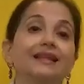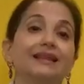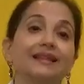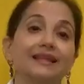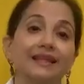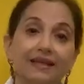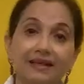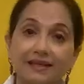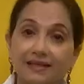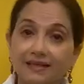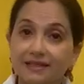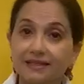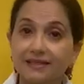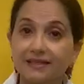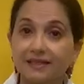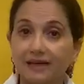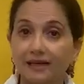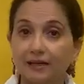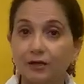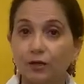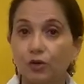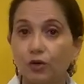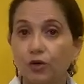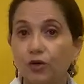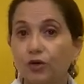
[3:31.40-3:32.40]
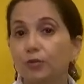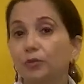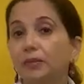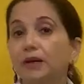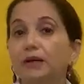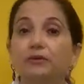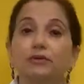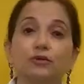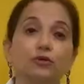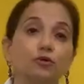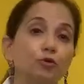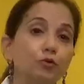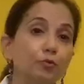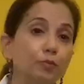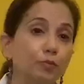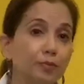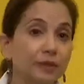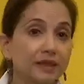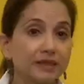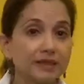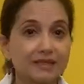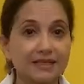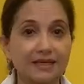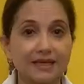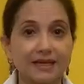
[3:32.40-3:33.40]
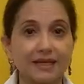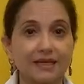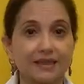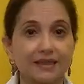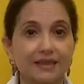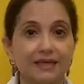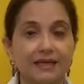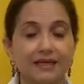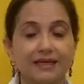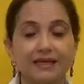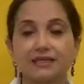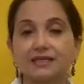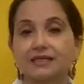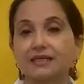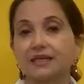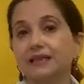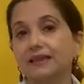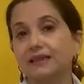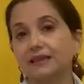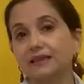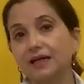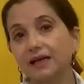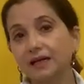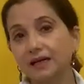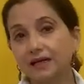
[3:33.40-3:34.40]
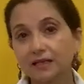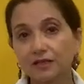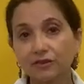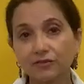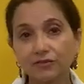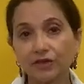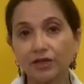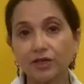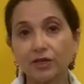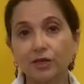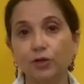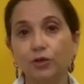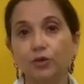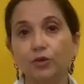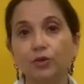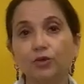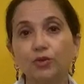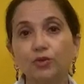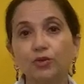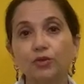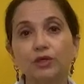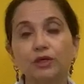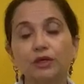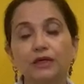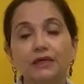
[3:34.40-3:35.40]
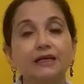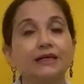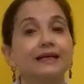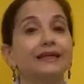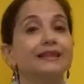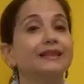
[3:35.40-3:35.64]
There is dialogue about Upar se Adesh and Takatwar Log.